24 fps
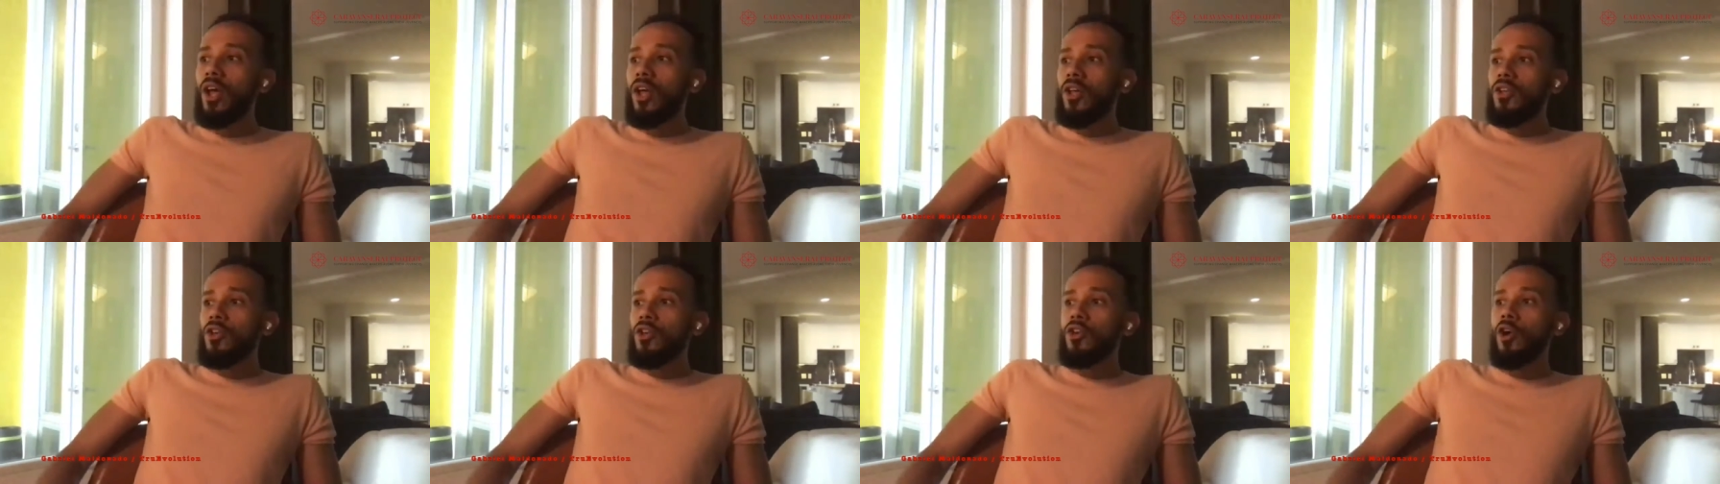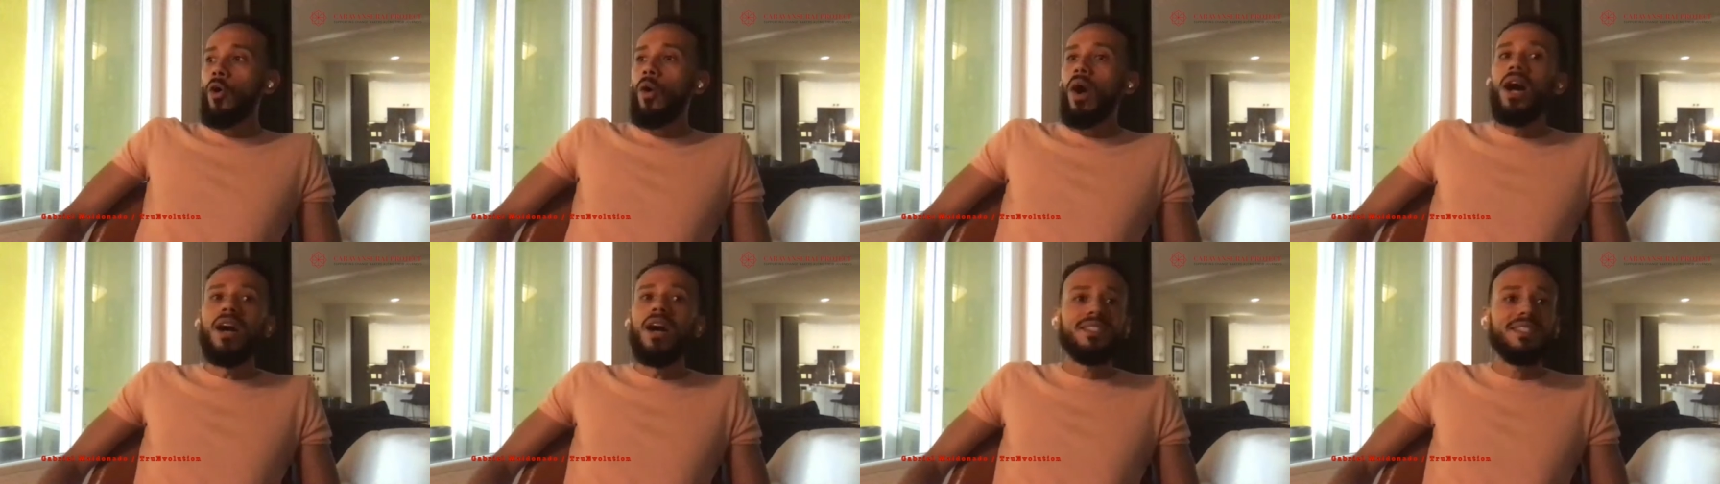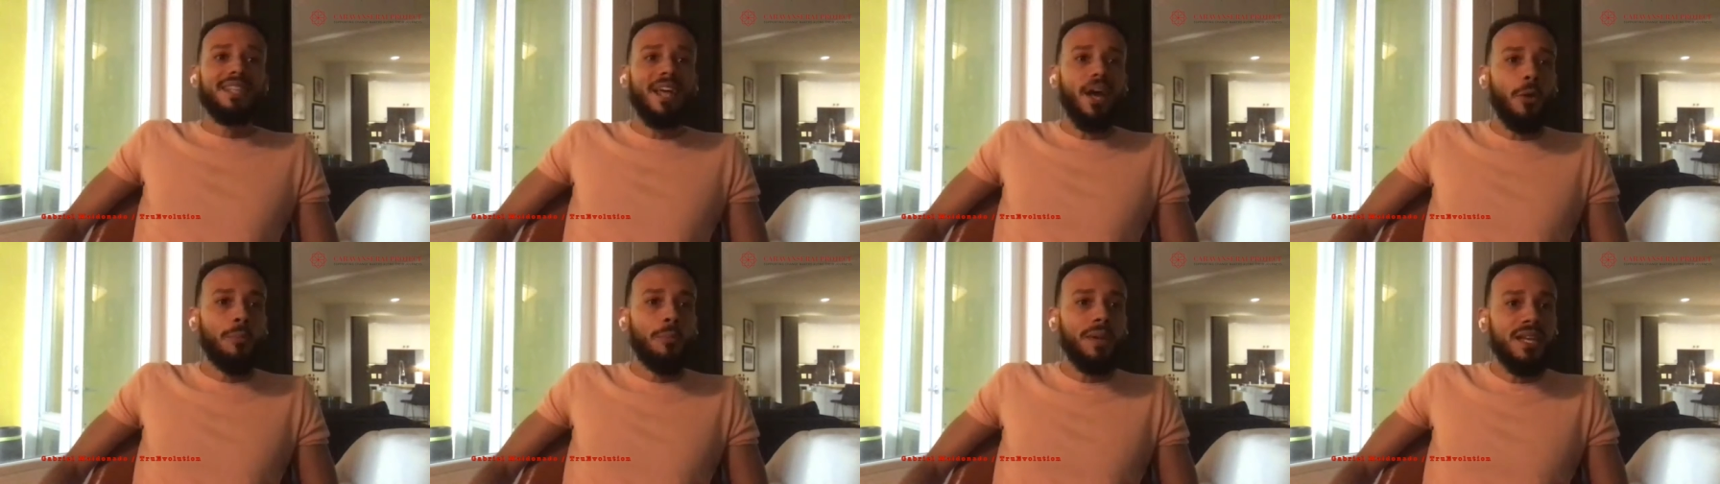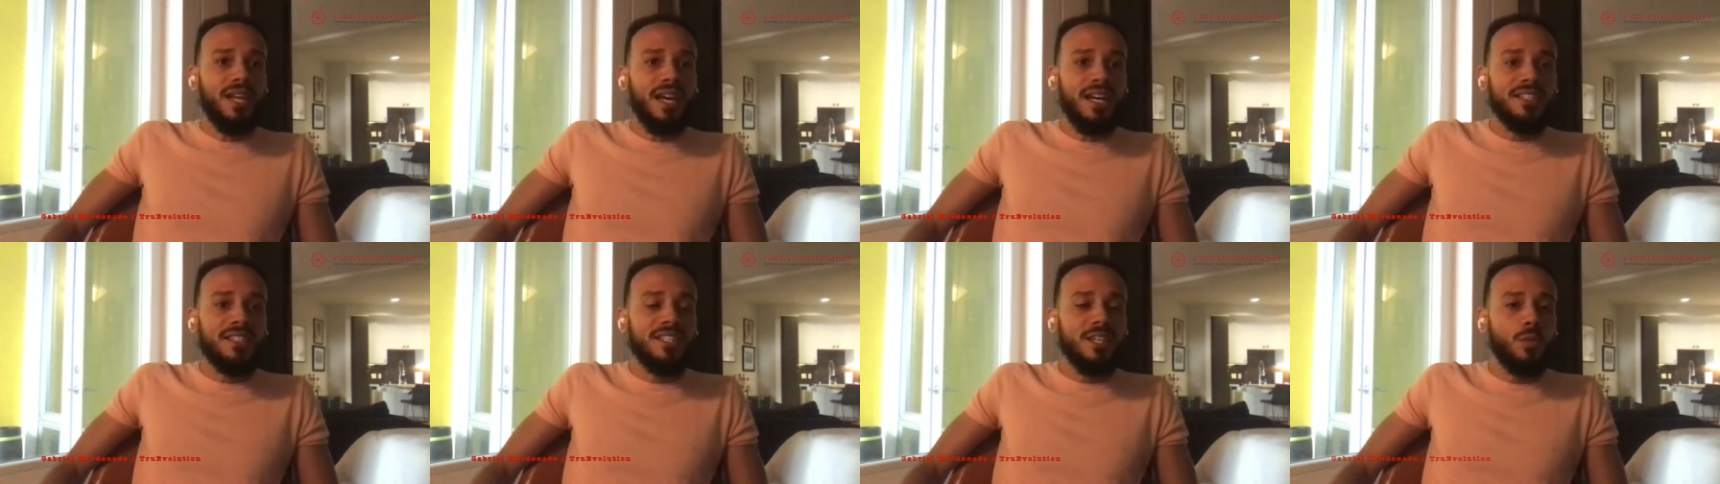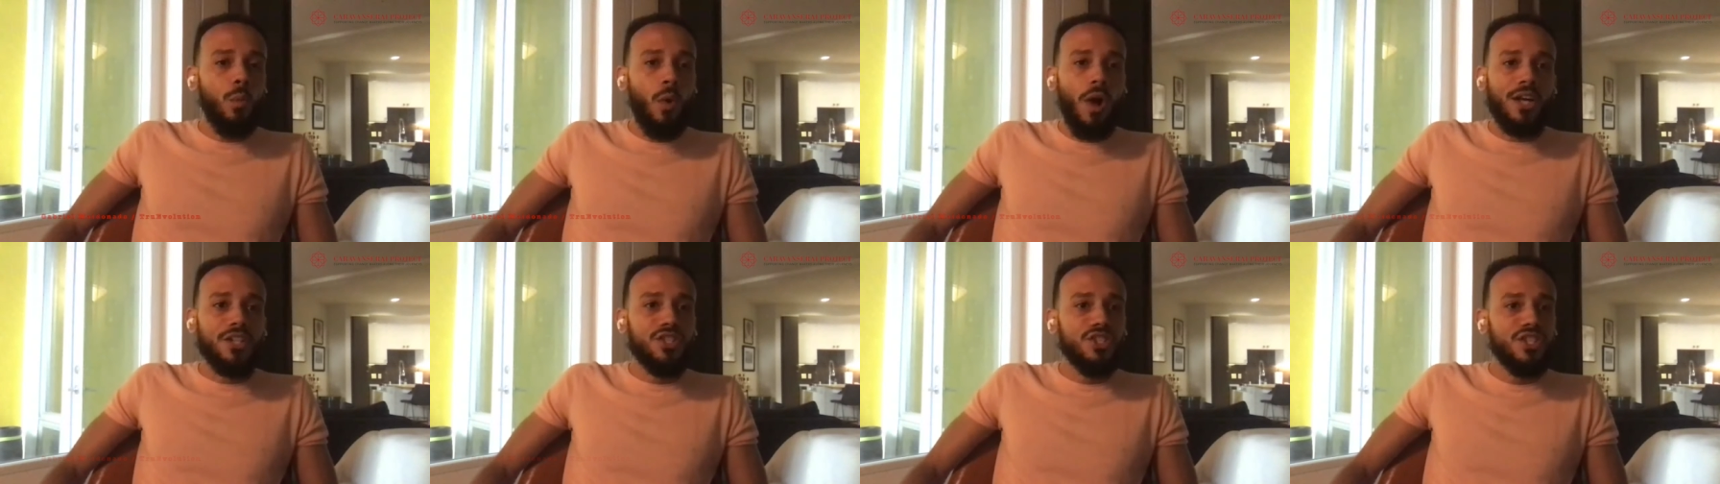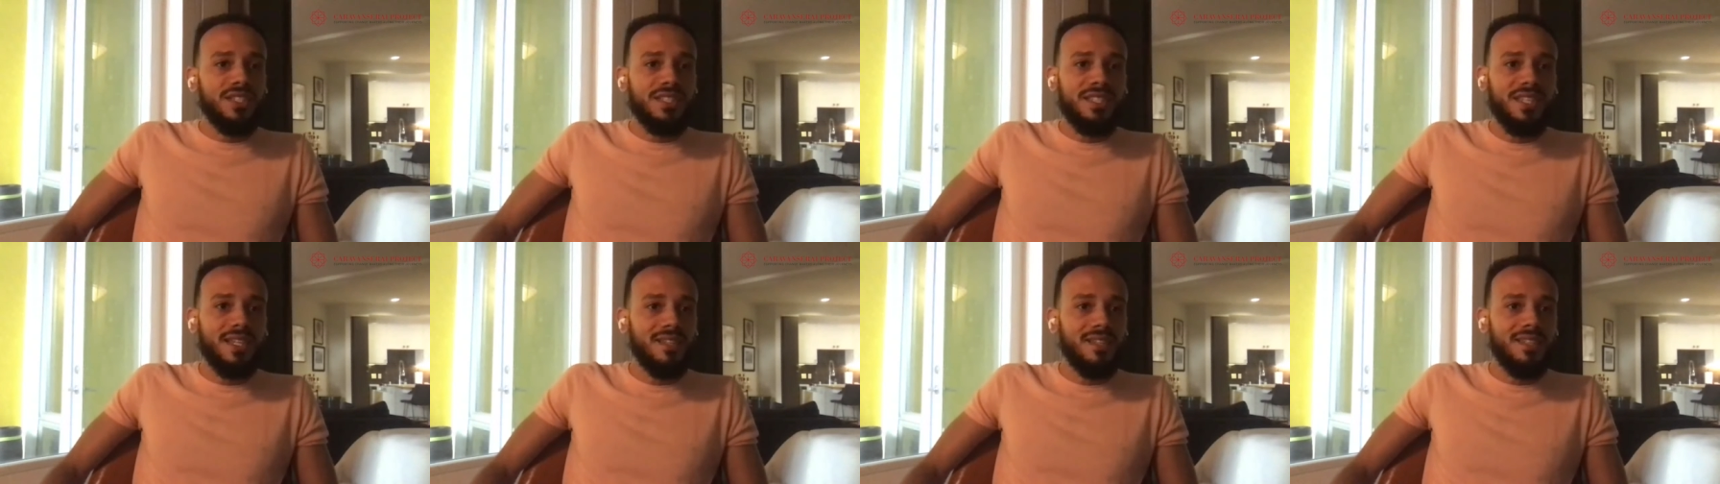you know, us helping us in
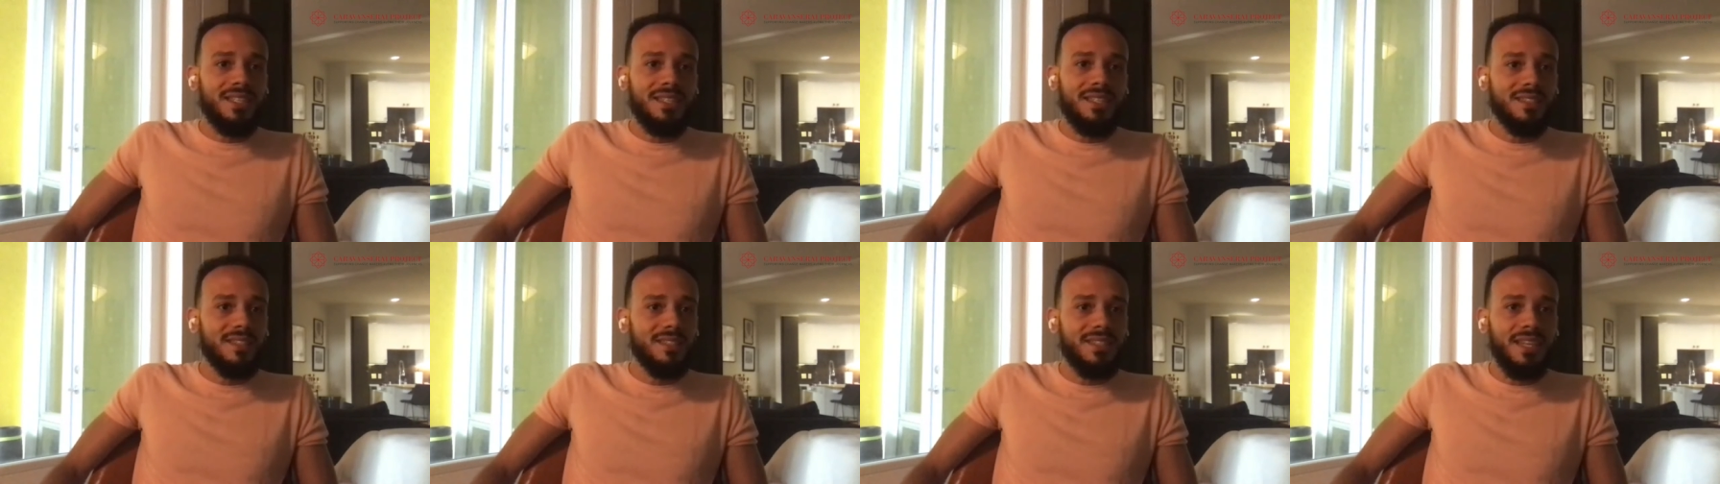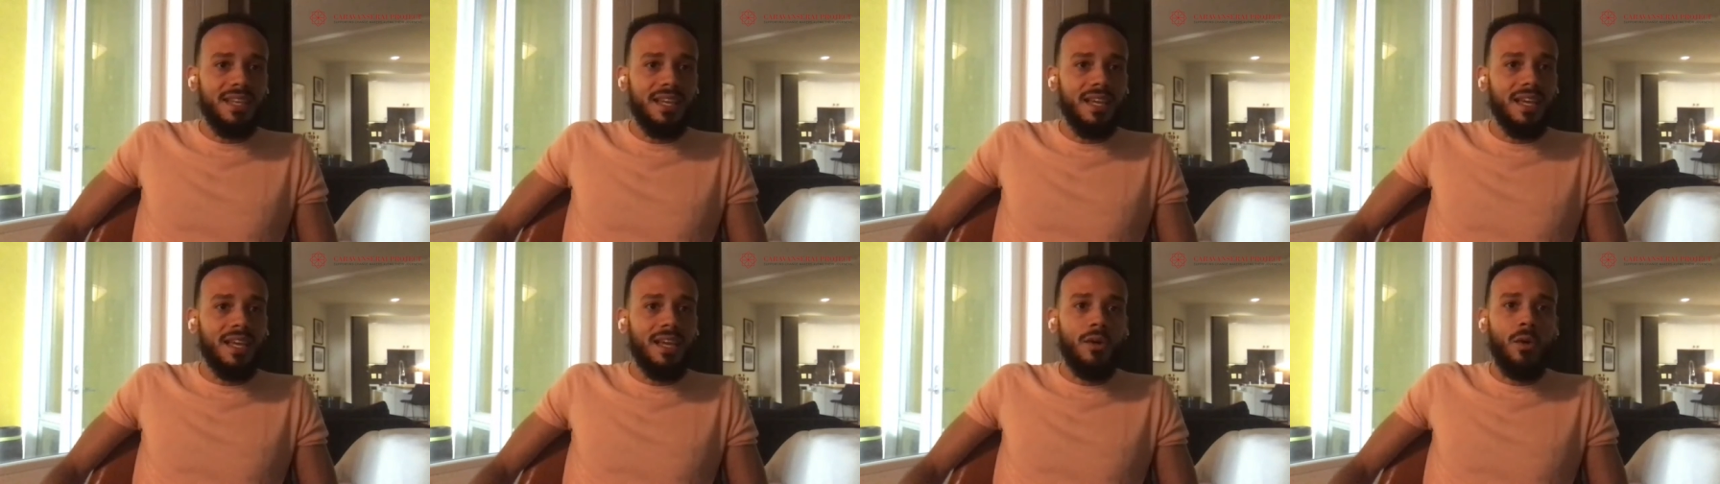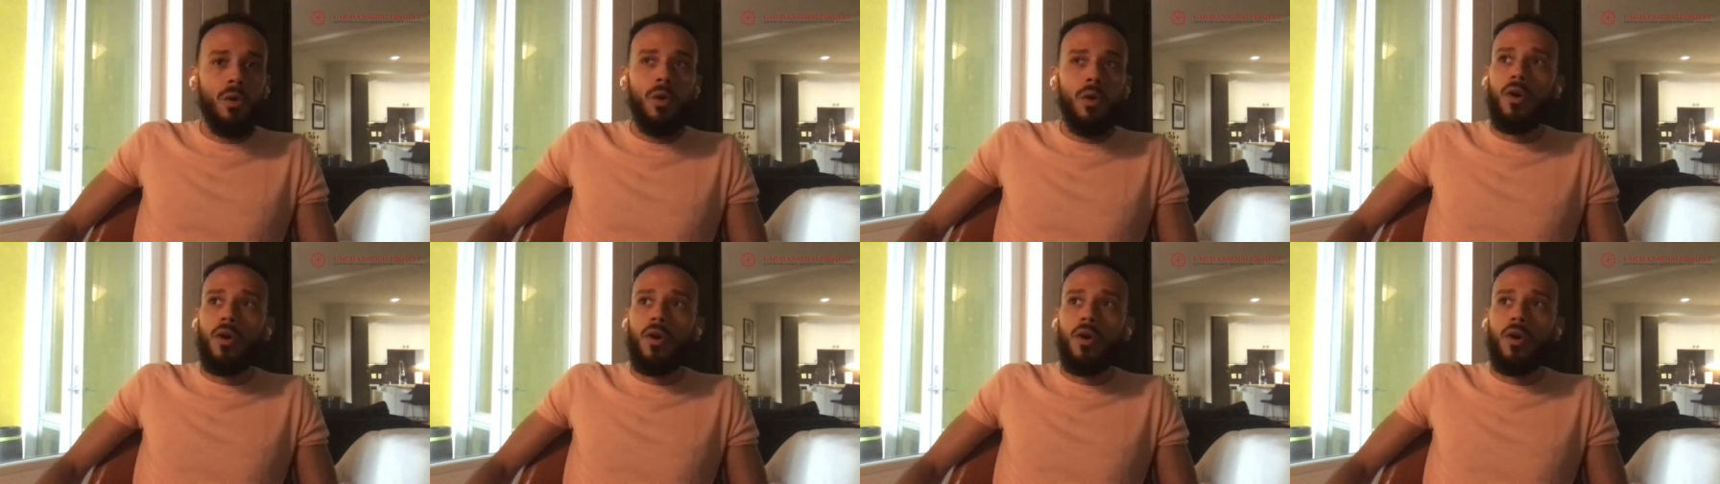Washington, D.C.,